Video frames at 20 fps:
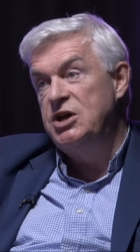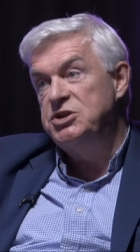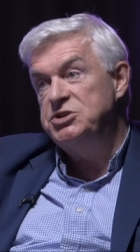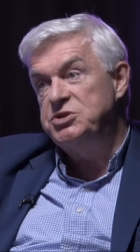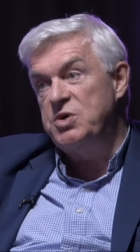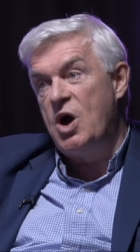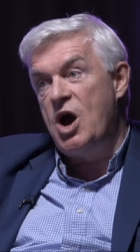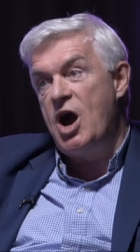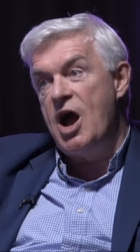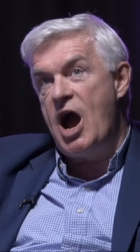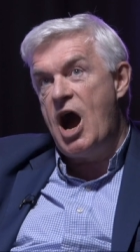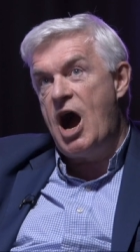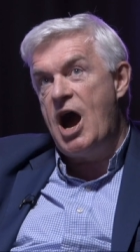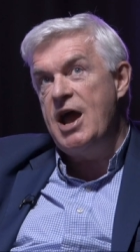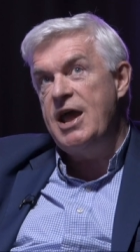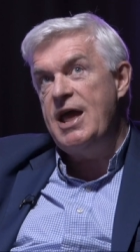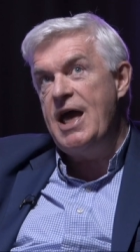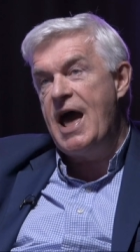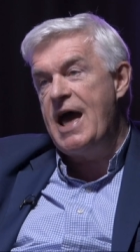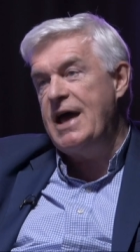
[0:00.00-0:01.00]
So
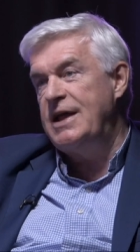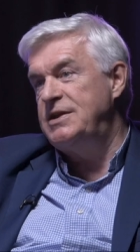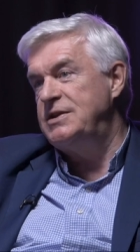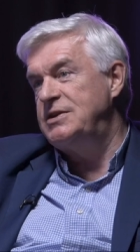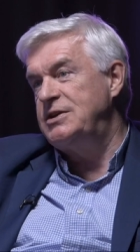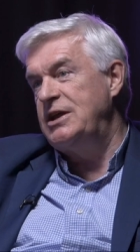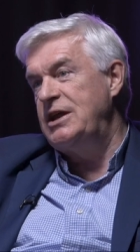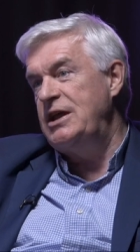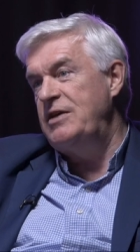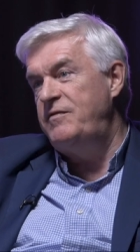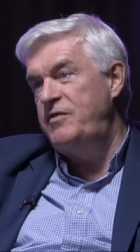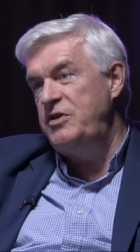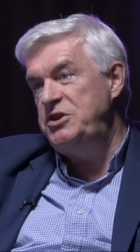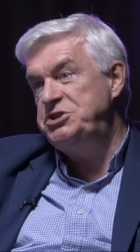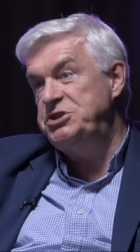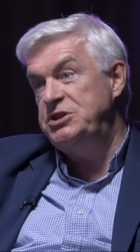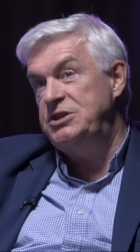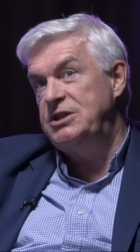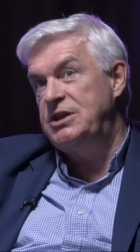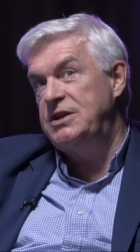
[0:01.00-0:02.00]
I had a
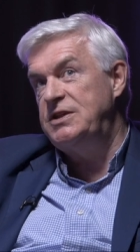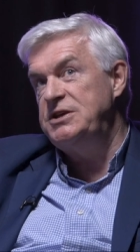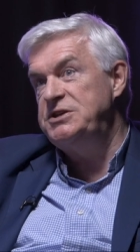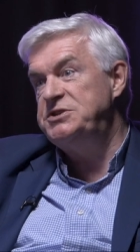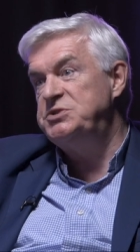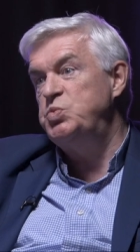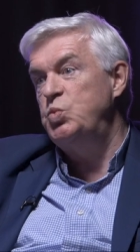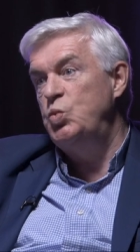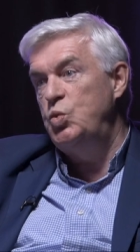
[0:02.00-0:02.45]
vision that this